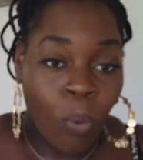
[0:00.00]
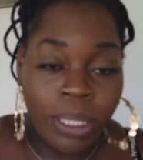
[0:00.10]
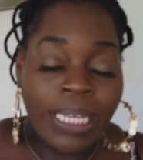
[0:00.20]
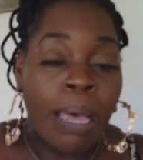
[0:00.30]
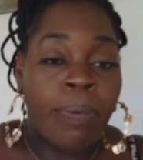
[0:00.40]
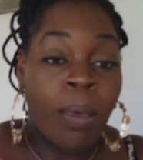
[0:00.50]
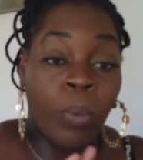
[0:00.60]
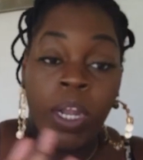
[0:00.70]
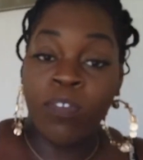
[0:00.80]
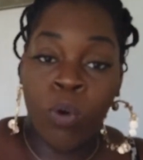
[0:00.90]
WhatsApp
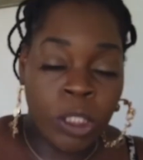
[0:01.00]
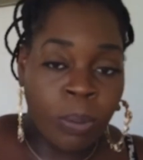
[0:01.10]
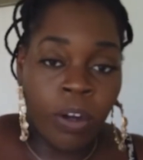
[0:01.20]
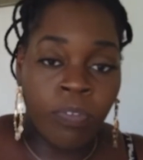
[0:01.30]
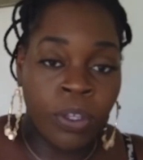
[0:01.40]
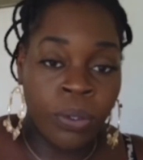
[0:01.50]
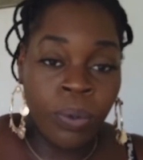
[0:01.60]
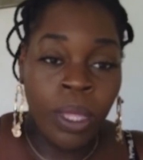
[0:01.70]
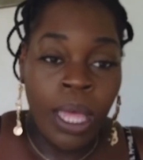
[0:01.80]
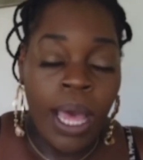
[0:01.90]
him, whatever works better for
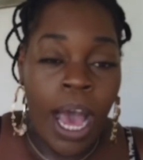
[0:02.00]
you.